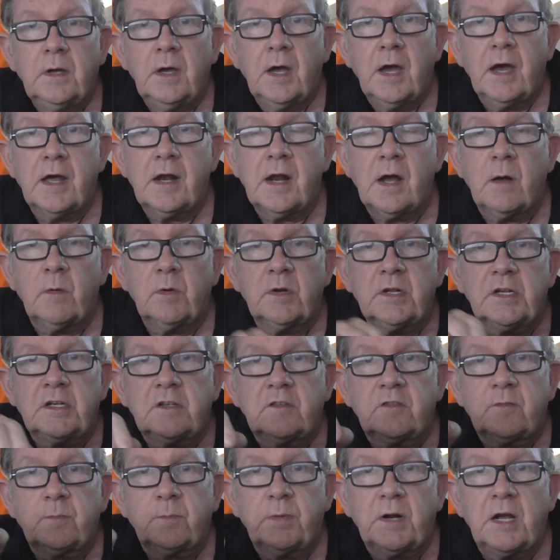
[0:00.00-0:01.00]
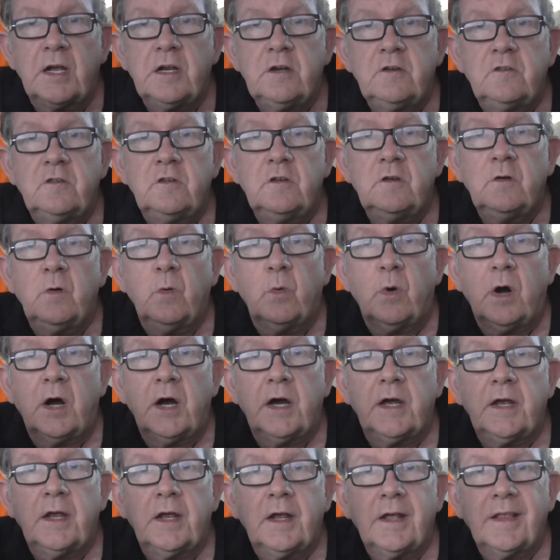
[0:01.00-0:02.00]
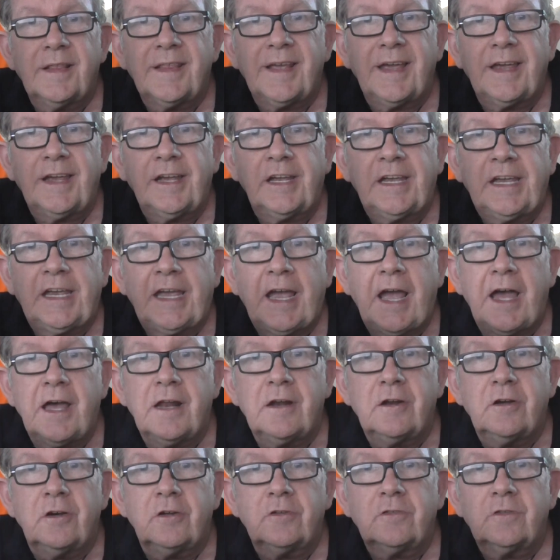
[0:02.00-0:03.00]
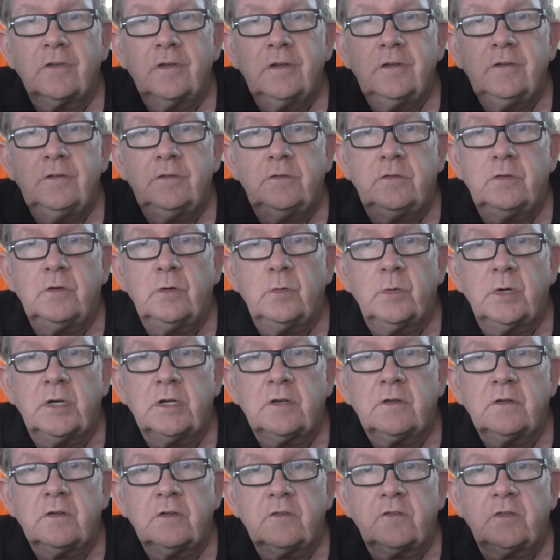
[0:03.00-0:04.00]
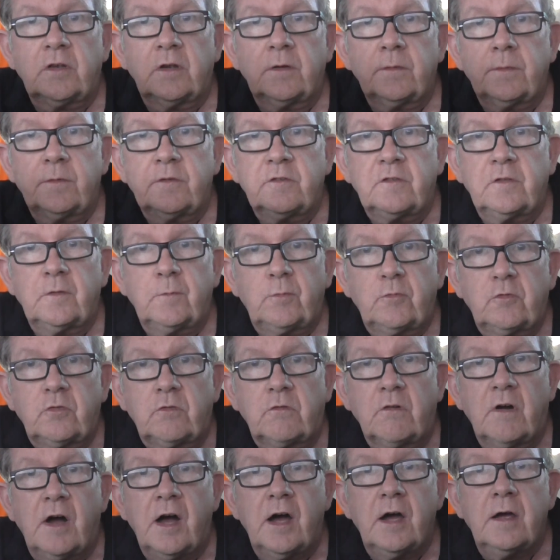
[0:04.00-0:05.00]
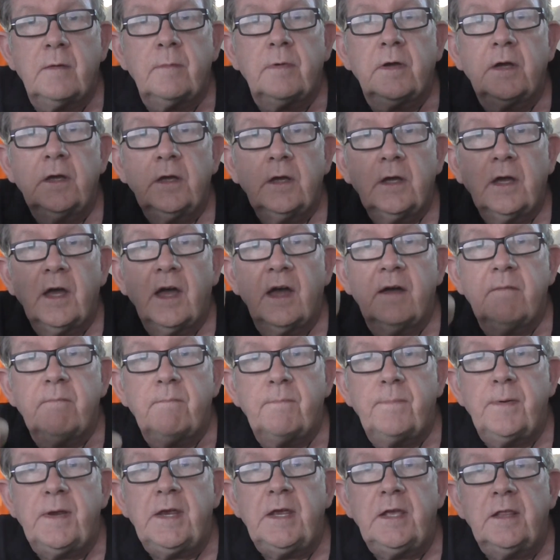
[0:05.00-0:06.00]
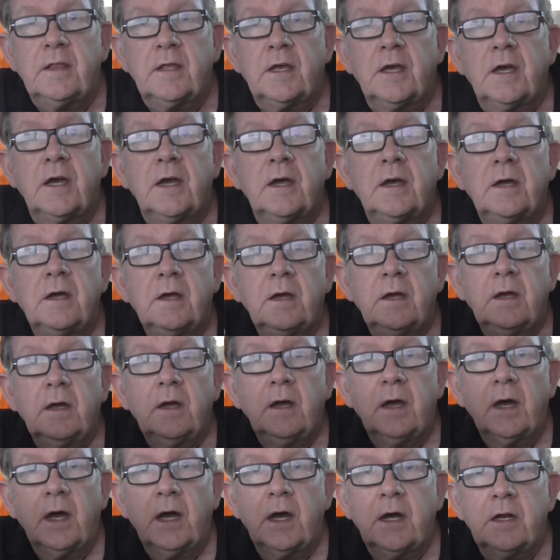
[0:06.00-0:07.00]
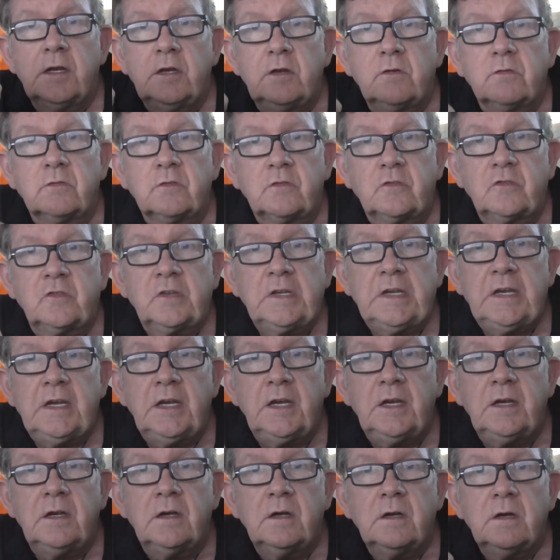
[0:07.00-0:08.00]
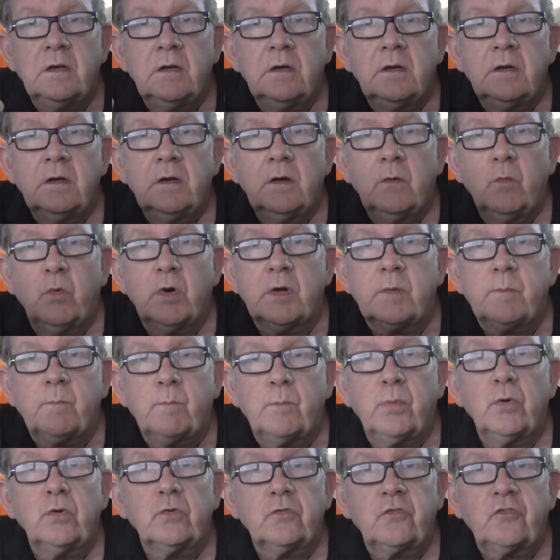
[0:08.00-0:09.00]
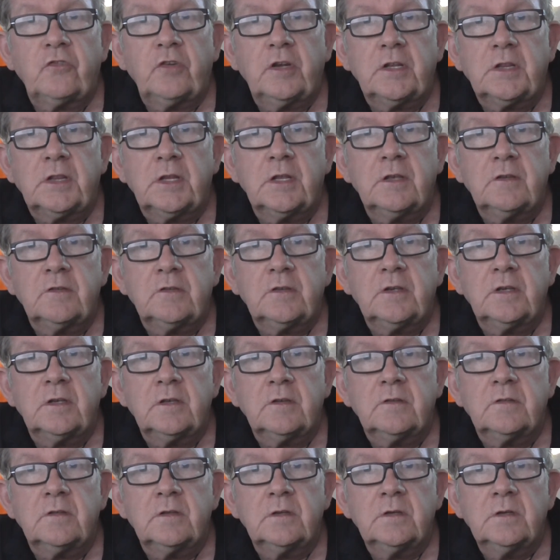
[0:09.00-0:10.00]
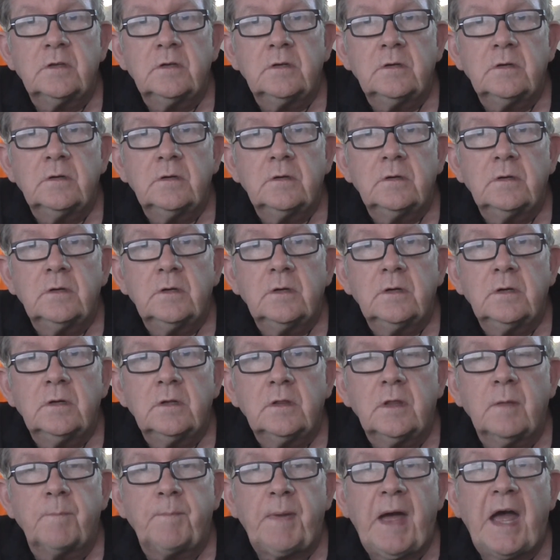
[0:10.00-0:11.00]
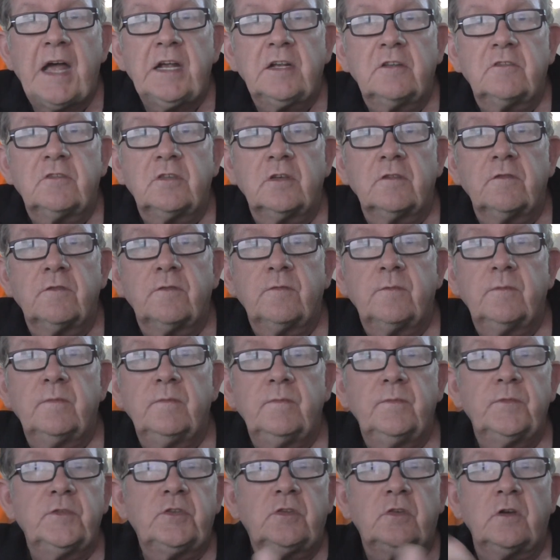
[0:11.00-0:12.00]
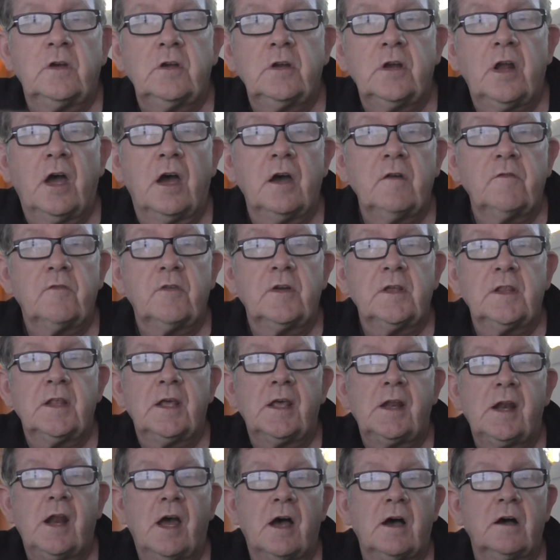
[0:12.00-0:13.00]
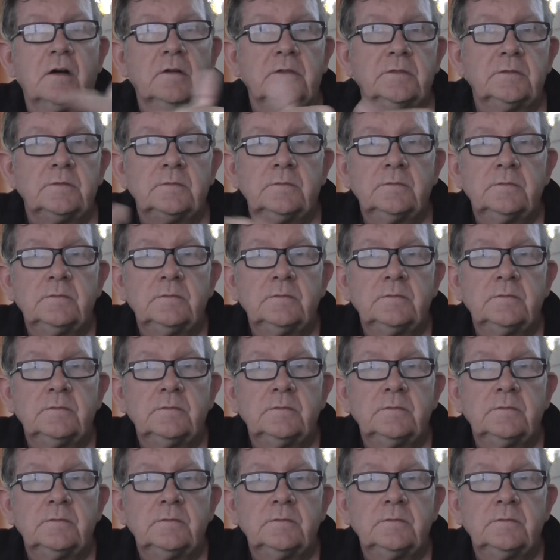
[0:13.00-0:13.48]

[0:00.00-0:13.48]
and I will explain to you why they cannot do it. So subscribe and be there, and you will see what bullshit this is. The banks have turned over and they're now